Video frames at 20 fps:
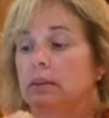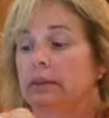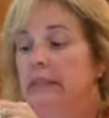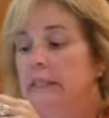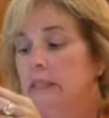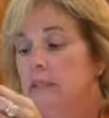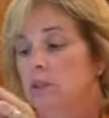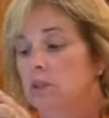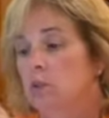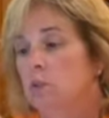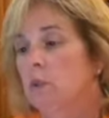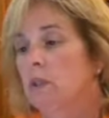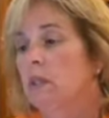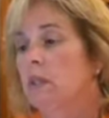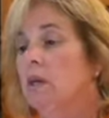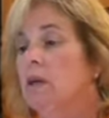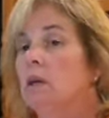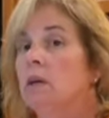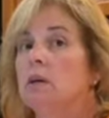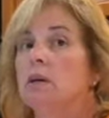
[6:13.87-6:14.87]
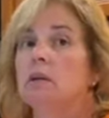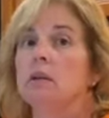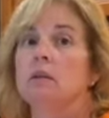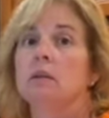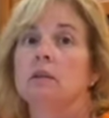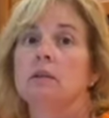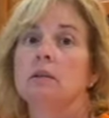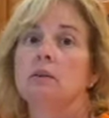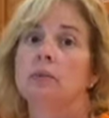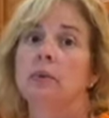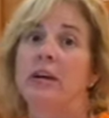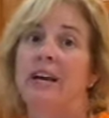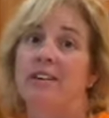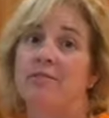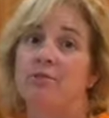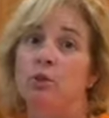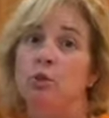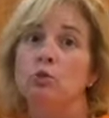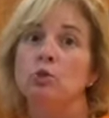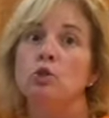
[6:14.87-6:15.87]
Yes, we are. We
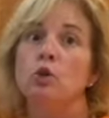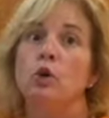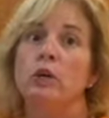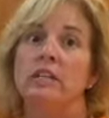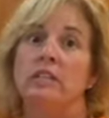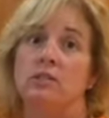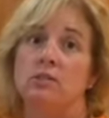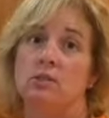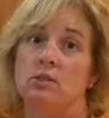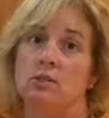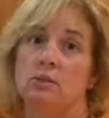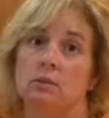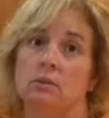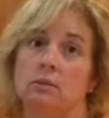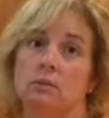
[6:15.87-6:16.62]
have no choice.